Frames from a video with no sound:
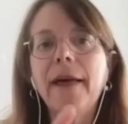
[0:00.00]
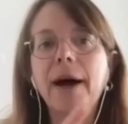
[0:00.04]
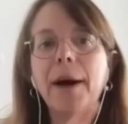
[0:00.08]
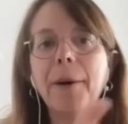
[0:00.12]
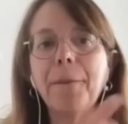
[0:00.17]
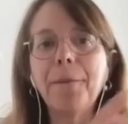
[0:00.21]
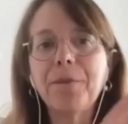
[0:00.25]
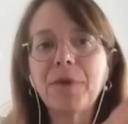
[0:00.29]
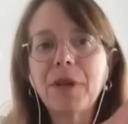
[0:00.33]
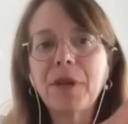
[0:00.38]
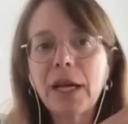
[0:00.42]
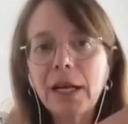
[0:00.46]

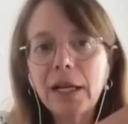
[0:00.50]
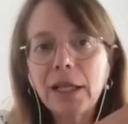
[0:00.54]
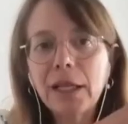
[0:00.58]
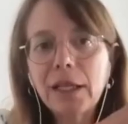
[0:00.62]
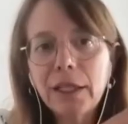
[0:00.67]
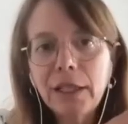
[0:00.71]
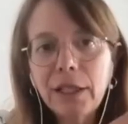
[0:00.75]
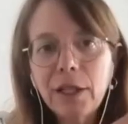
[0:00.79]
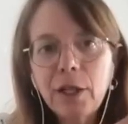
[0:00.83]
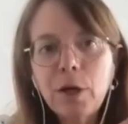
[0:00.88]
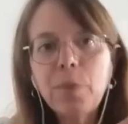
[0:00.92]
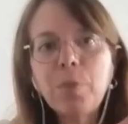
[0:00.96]
um,
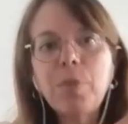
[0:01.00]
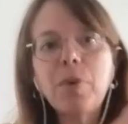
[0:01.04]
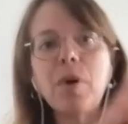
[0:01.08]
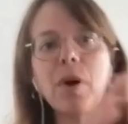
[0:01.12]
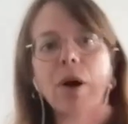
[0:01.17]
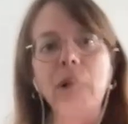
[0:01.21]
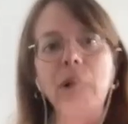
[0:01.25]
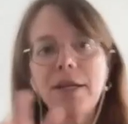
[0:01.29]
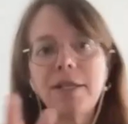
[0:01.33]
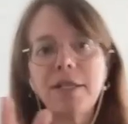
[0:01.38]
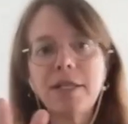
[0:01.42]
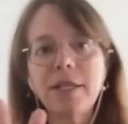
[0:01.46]
clear
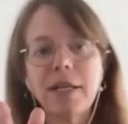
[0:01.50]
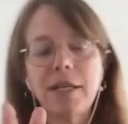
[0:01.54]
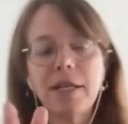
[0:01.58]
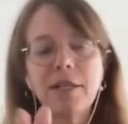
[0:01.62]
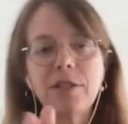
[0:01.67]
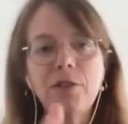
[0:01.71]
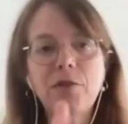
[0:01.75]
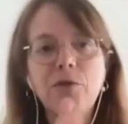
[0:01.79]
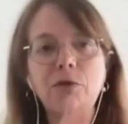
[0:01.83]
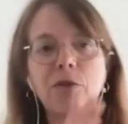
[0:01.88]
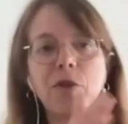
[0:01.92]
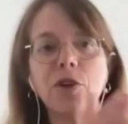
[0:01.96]

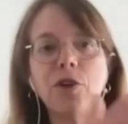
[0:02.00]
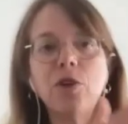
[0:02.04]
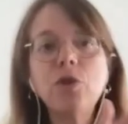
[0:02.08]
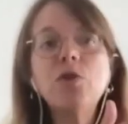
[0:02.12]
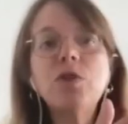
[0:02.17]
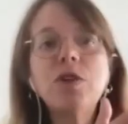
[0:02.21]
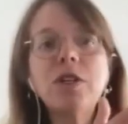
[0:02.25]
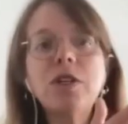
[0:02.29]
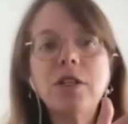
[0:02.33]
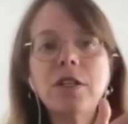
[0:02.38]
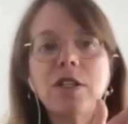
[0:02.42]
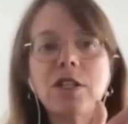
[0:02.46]
process for
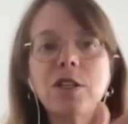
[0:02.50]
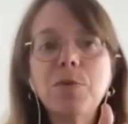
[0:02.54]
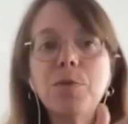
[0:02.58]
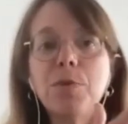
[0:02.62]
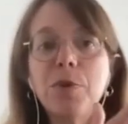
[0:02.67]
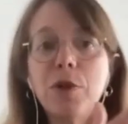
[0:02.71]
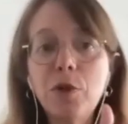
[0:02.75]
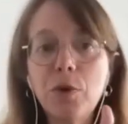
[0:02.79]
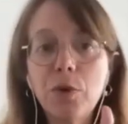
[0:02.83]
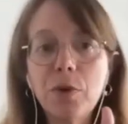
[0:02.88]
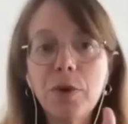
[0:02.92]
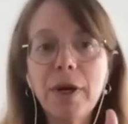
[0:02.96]
you to
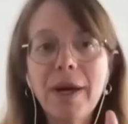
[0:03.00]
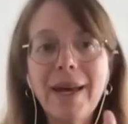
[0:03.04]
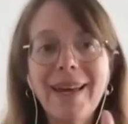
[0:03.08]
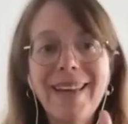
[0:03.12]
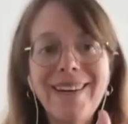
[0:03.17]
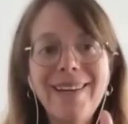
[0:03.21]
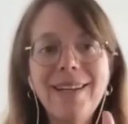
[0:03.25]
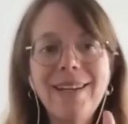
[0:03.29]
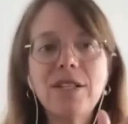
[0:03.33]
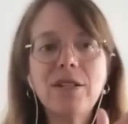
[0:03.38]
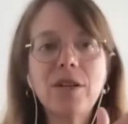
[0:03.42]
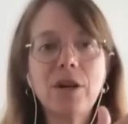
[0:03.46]
dispute
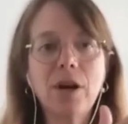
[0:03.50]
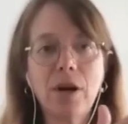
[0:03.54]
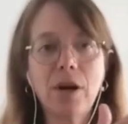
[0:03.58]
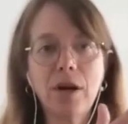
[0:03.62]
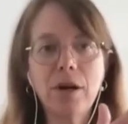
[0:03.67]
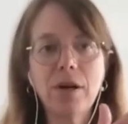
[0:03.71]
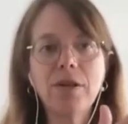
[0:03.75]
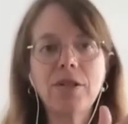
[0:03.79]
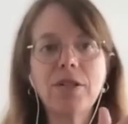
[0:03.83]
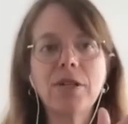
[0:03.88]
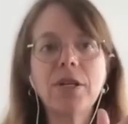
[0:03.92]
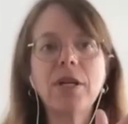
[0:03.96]
any
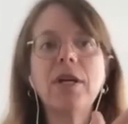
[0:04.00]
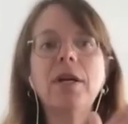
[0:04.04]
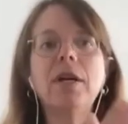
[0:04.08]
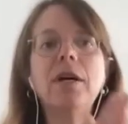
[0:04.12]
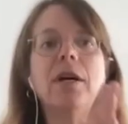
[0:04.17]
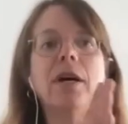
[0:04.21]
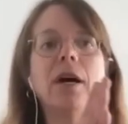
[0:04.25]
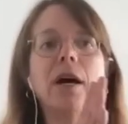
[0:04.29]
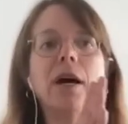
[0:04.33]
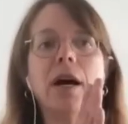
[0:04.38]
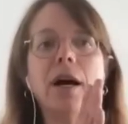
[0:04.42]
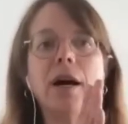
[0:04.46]
charge
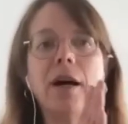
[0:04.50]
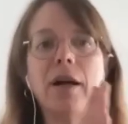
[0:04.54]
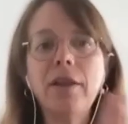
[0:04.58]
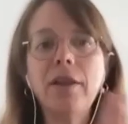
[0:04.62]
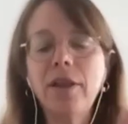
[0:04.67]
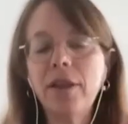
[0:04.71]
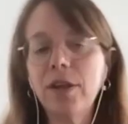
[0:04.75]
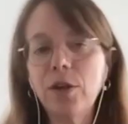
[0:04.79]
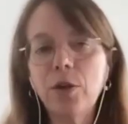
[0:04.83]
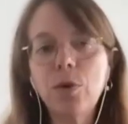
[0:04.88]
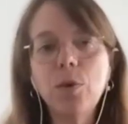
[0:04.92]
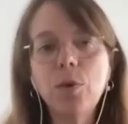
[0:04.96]
uh, that